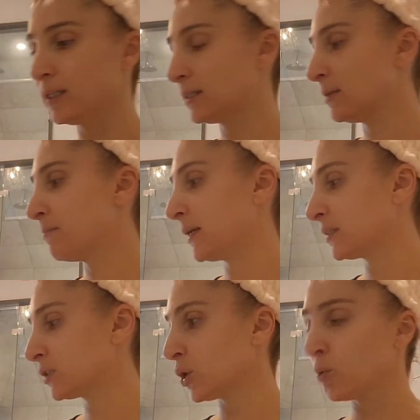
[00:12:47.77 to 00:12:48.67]
it
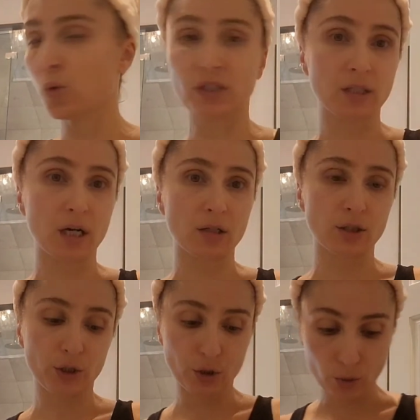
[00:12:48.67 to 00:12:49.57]
depends what
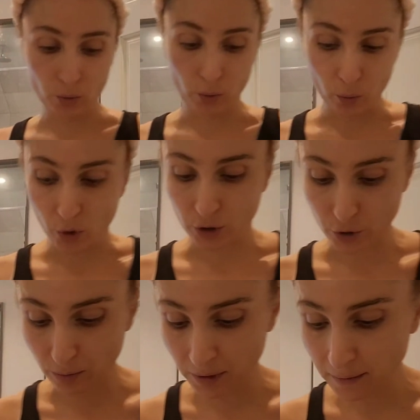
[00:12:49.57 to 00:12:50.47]
color you want
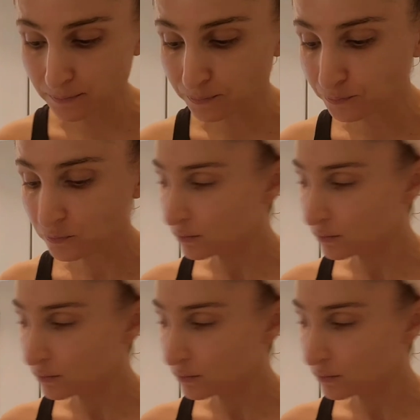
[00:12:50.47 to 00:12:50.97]
to be.